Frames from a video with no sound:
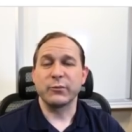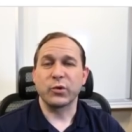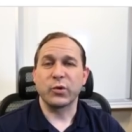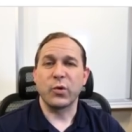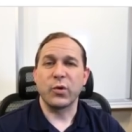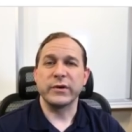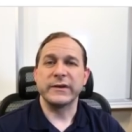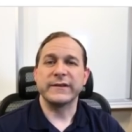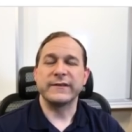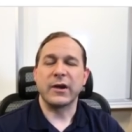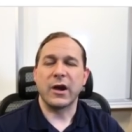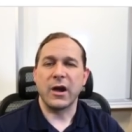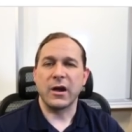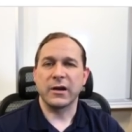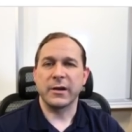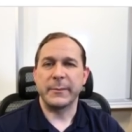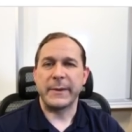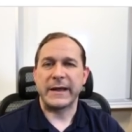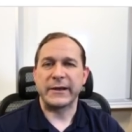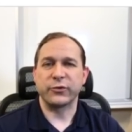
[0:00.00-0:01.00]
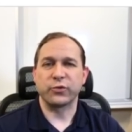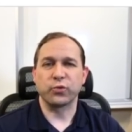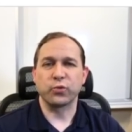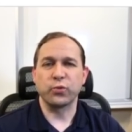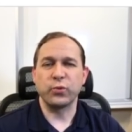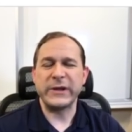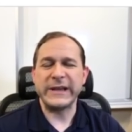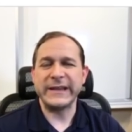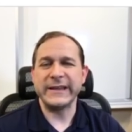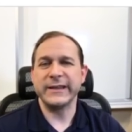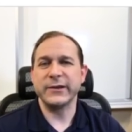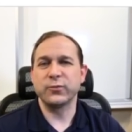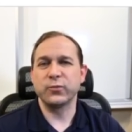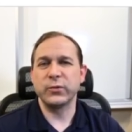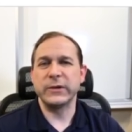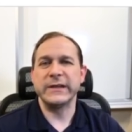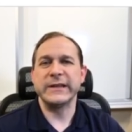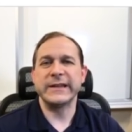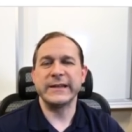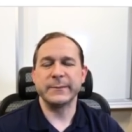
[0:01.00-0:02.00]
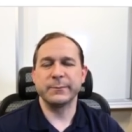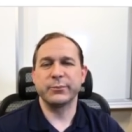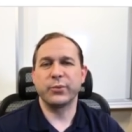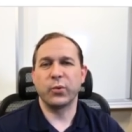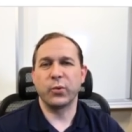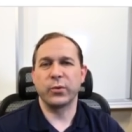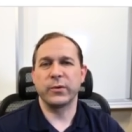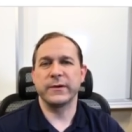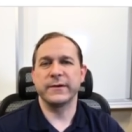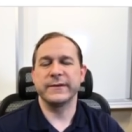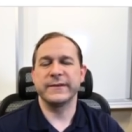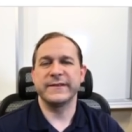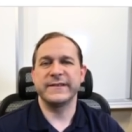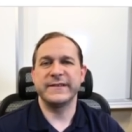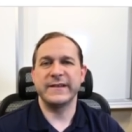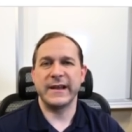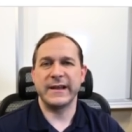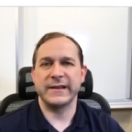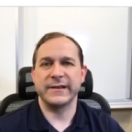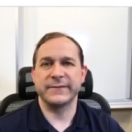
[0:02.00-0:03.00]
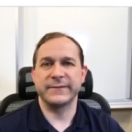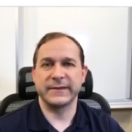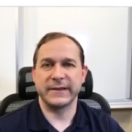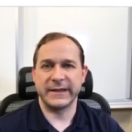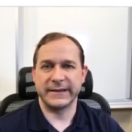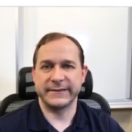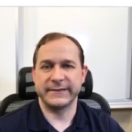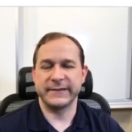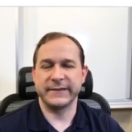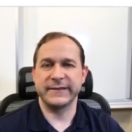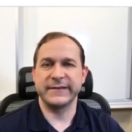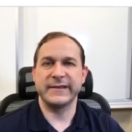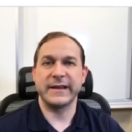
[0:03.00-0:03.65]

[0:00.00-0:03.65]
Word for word: we're going to talk about a really, really important set of lessons,